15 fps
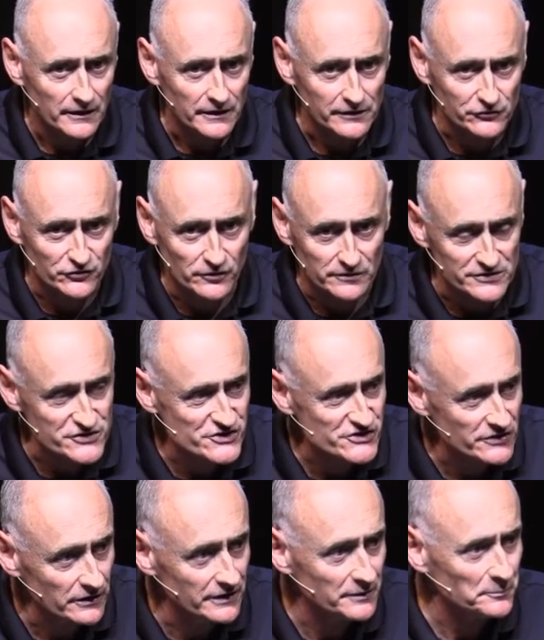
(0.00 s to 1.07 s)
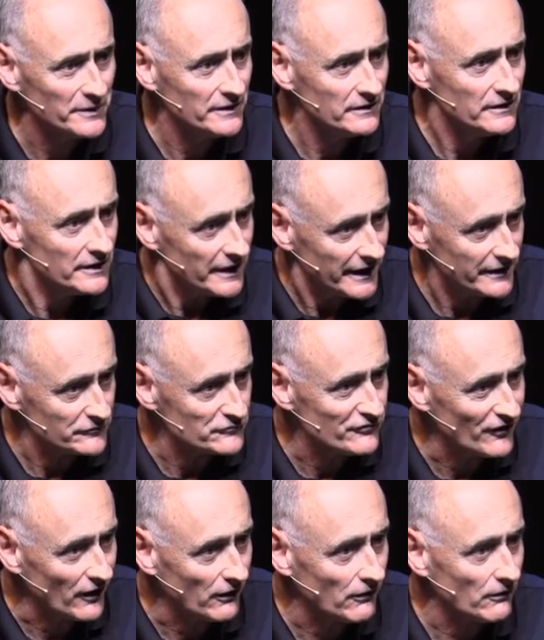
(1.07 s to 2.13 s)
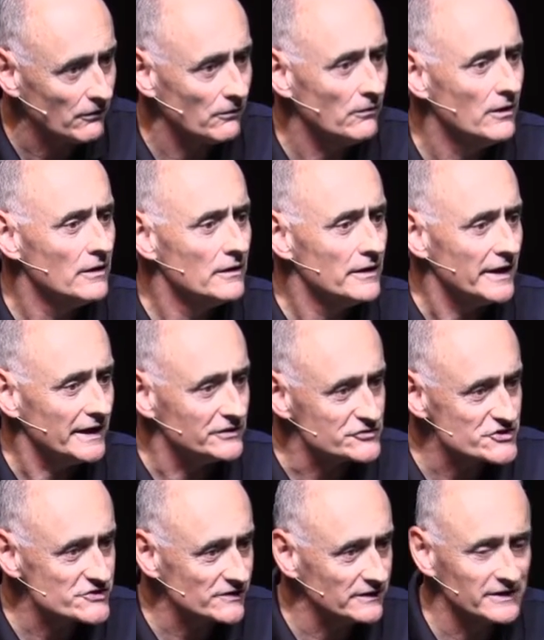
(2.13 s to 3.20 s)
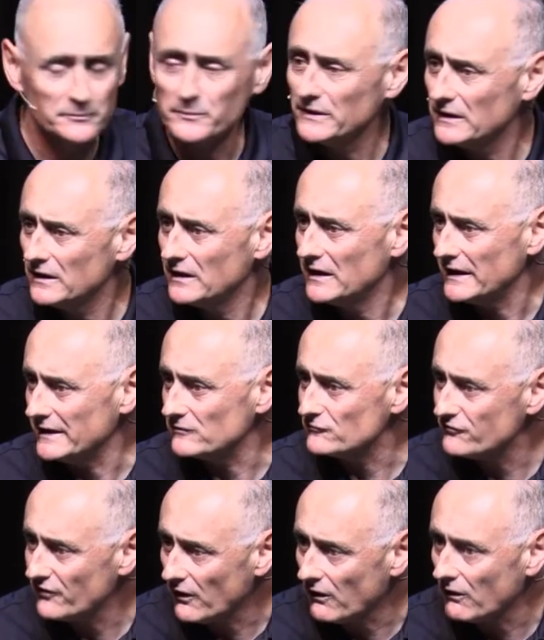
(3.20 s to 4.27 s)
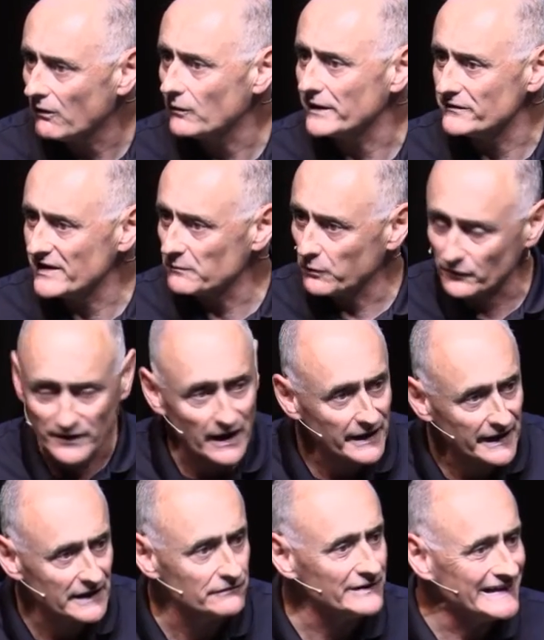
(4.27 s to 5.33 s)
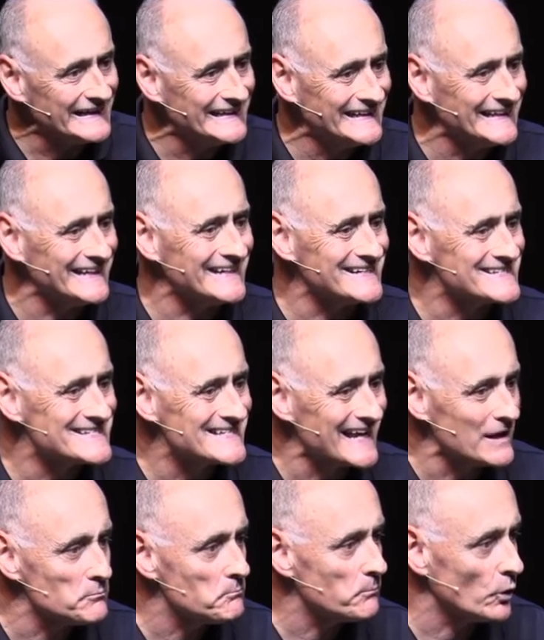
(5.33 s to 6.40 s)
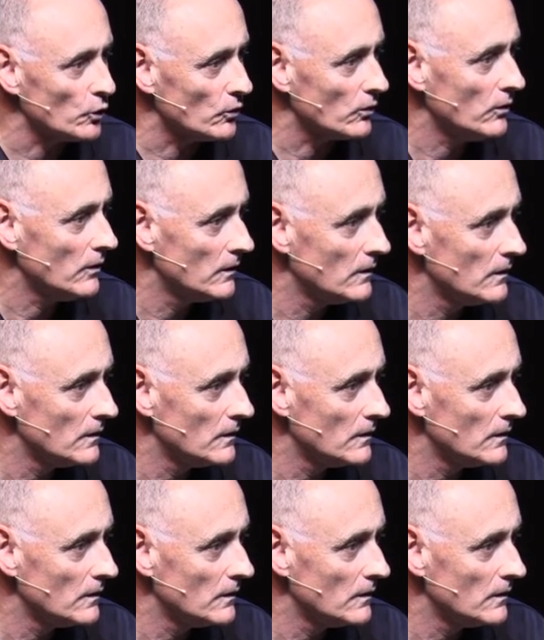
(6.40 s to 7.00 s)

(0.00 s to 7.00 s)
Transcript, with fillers: is going to slip and fall and slip and fall, and they will not have any example